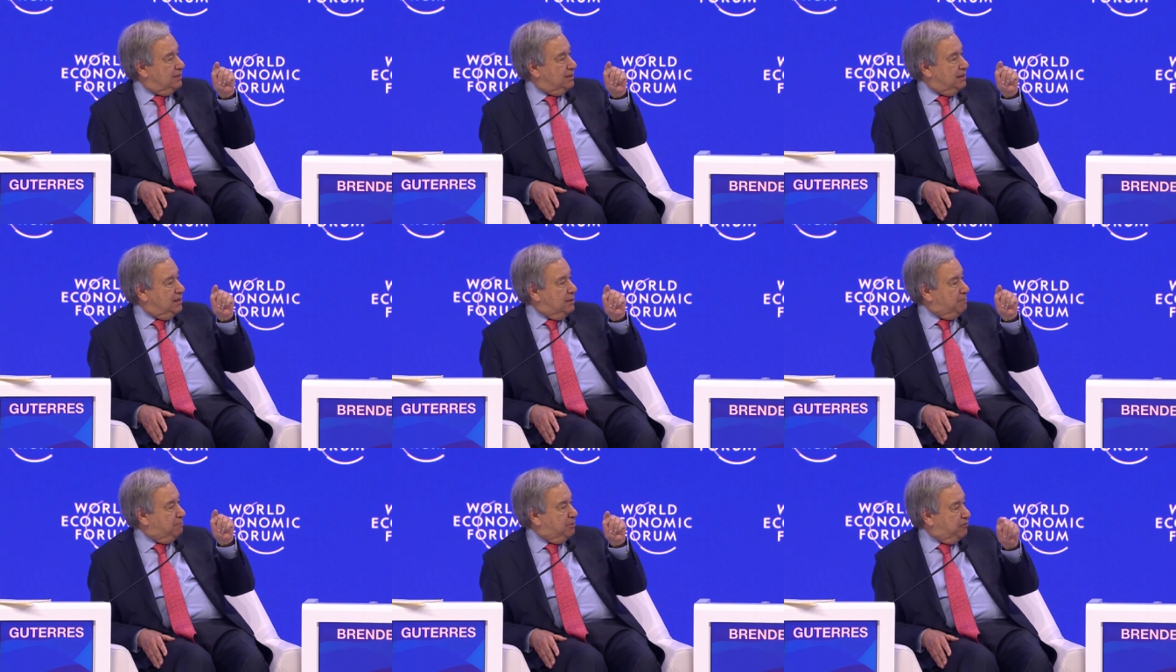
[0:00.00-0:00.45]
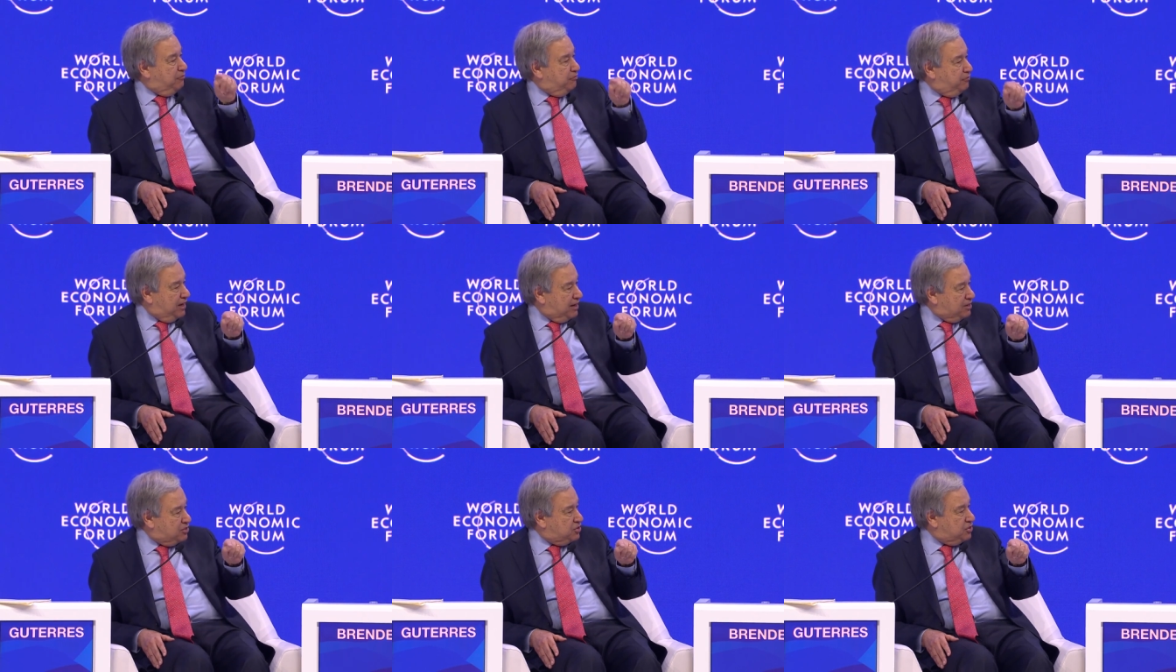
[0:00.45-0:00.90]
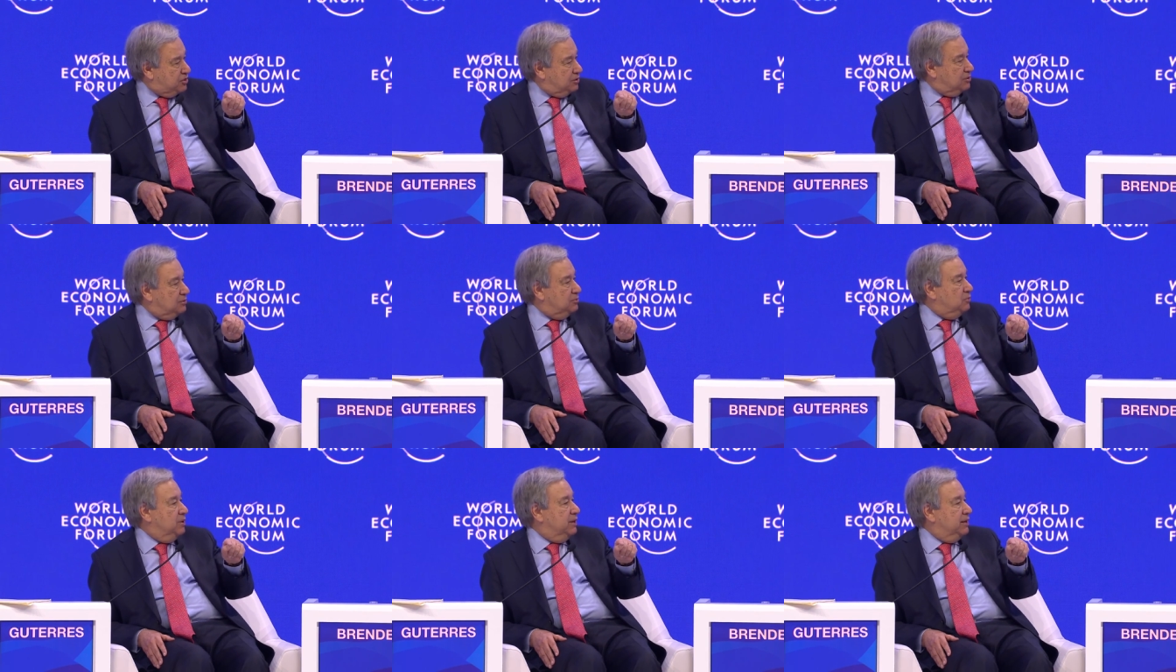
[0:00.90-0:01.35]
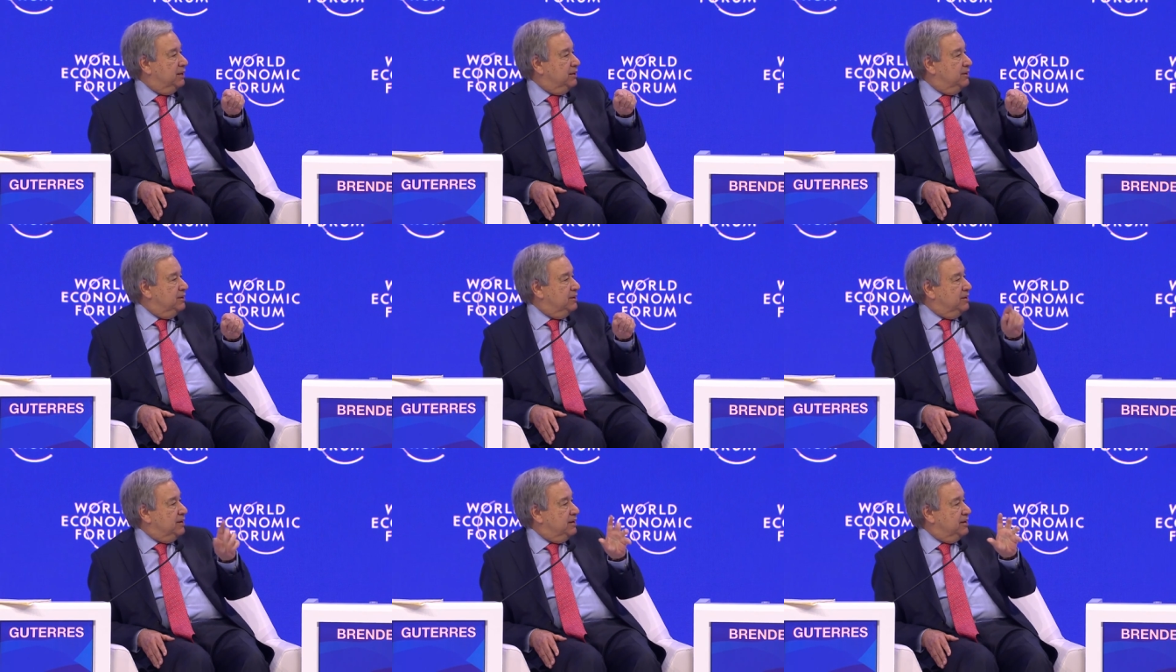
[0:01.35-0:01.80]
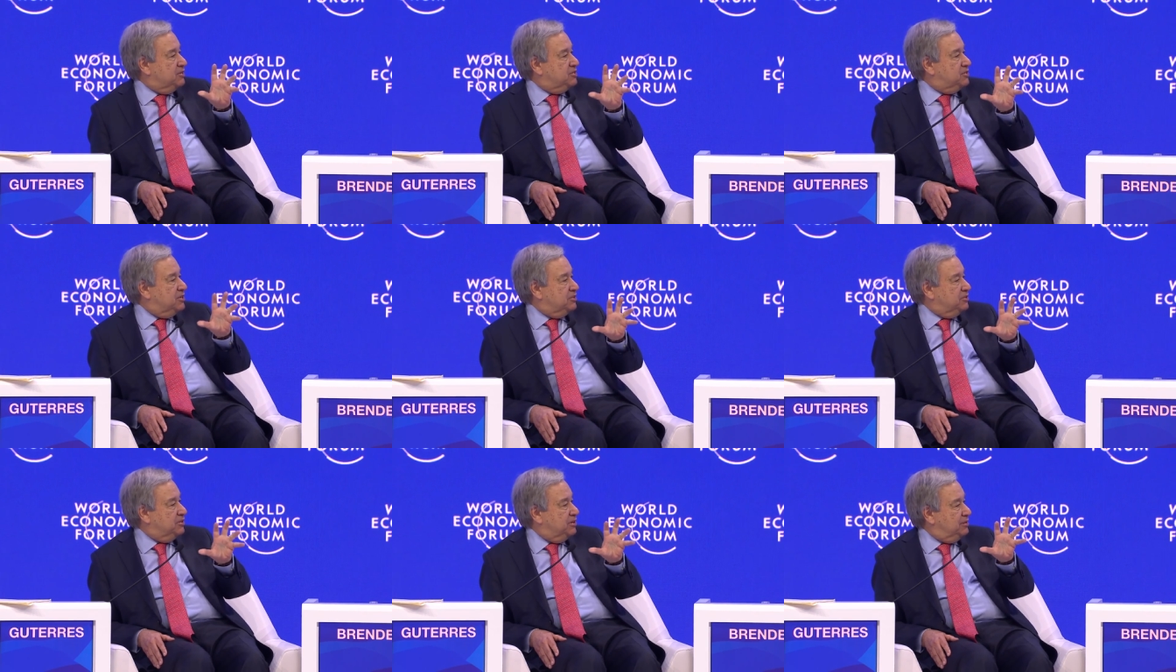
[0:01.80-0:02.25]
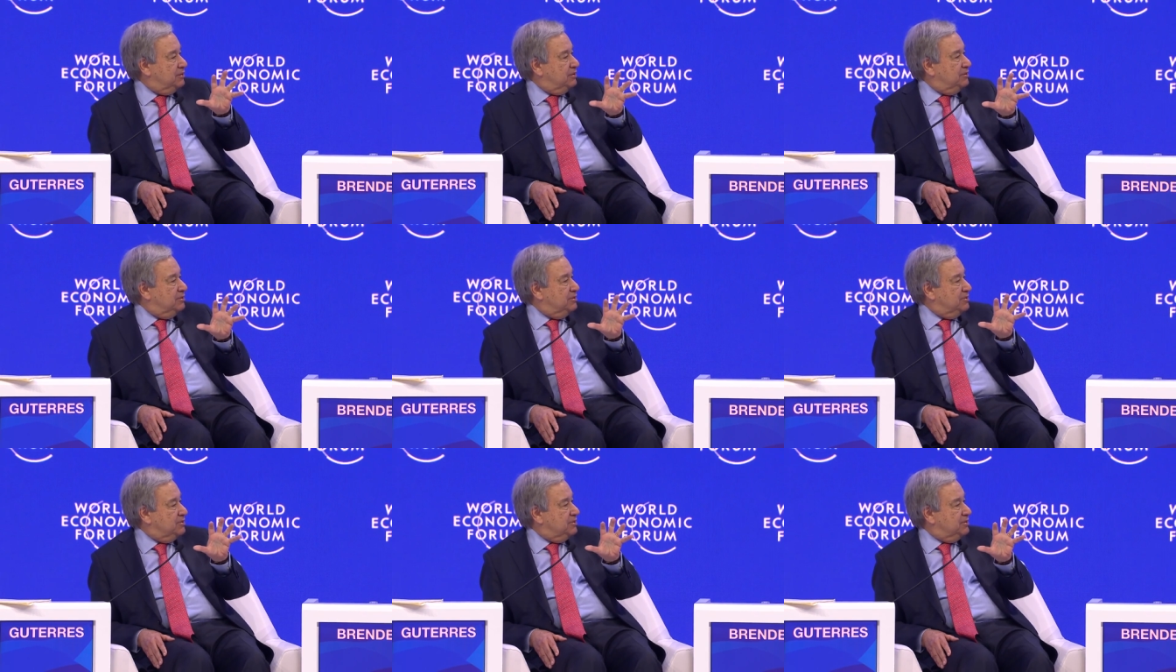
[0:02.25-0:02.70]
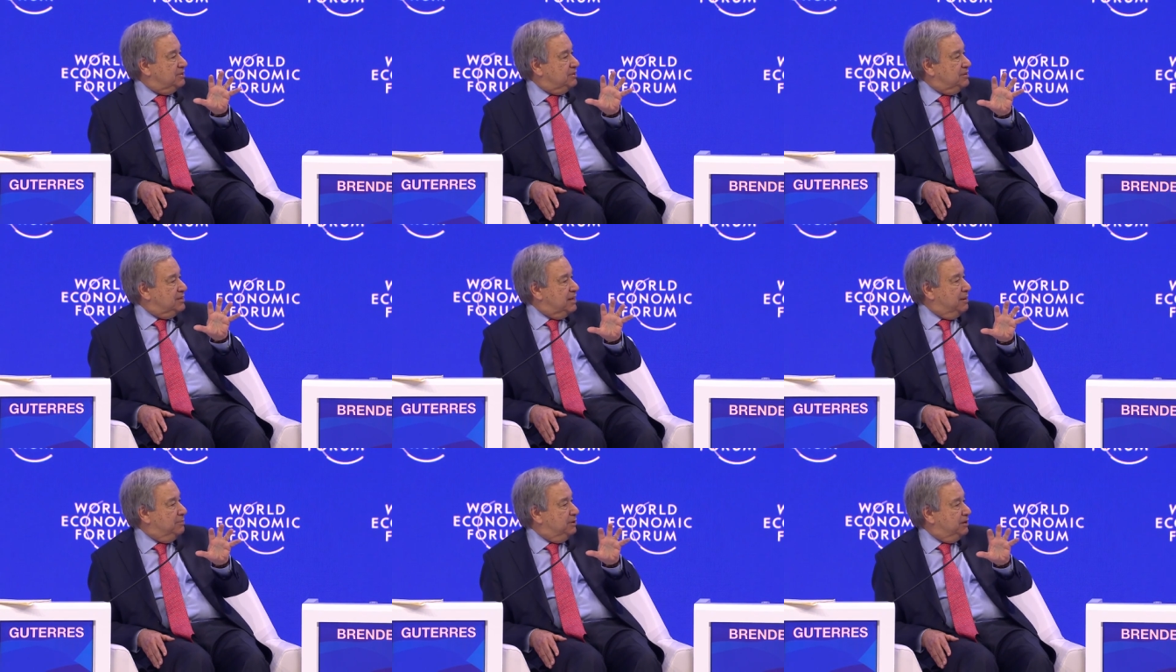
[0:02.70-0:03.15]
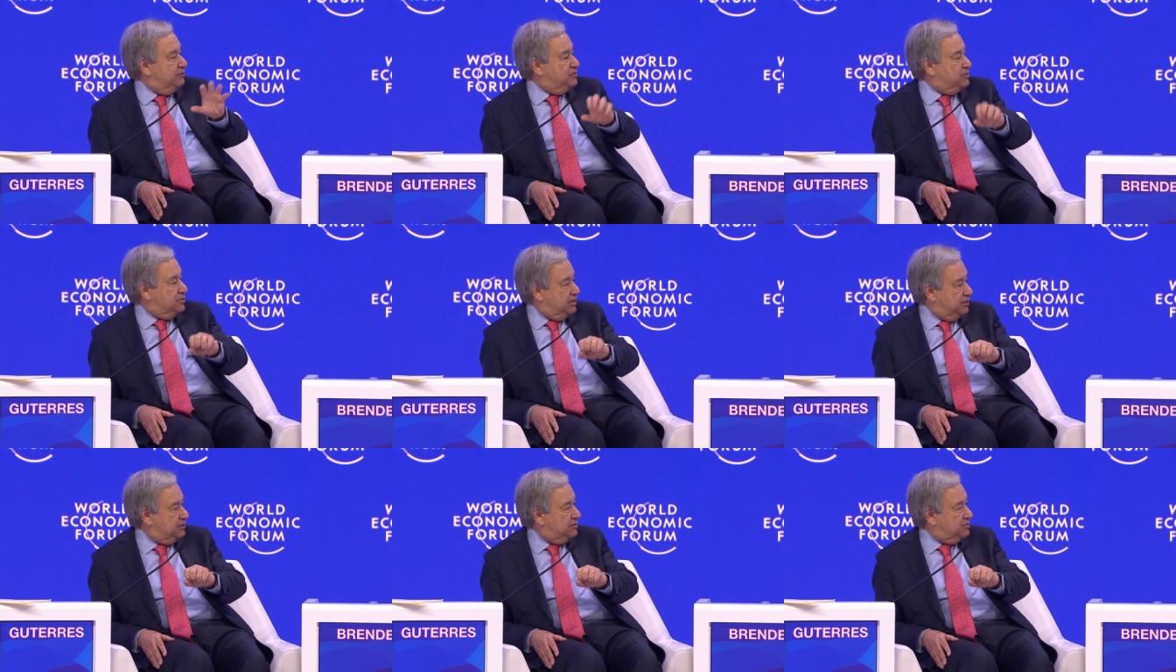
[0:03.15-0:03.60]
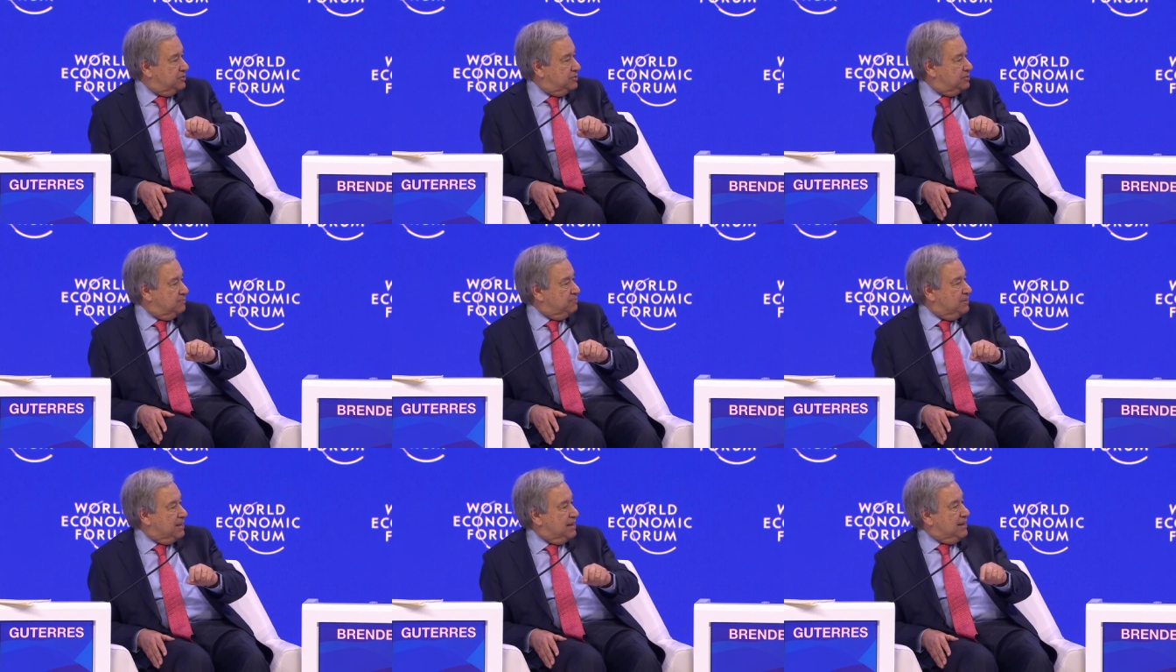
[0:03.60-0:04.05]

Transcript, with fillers: in a preferential way a certain number of things.